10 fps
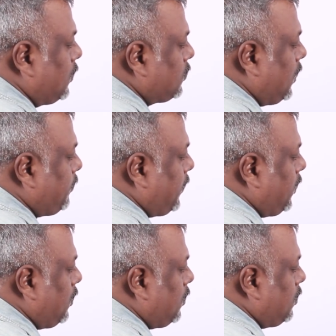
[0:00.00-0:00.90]
So let
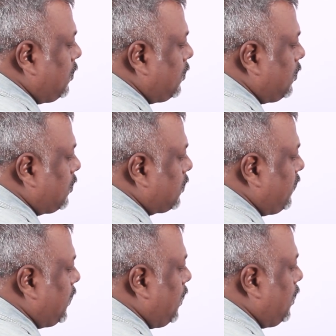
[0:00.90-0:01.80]
me
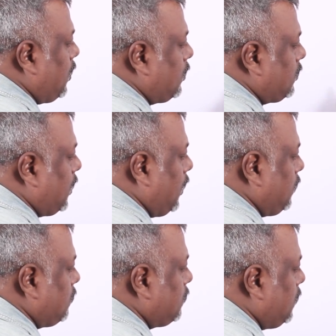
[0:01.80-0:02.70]
give it a
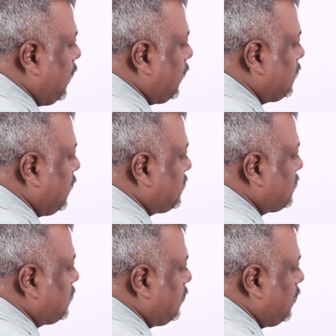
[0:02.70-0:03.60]
turn like
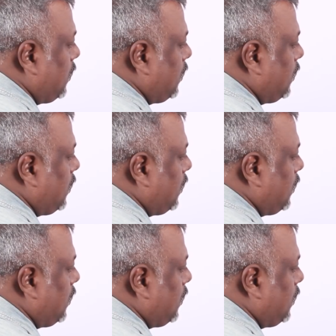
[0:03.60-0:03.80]
this.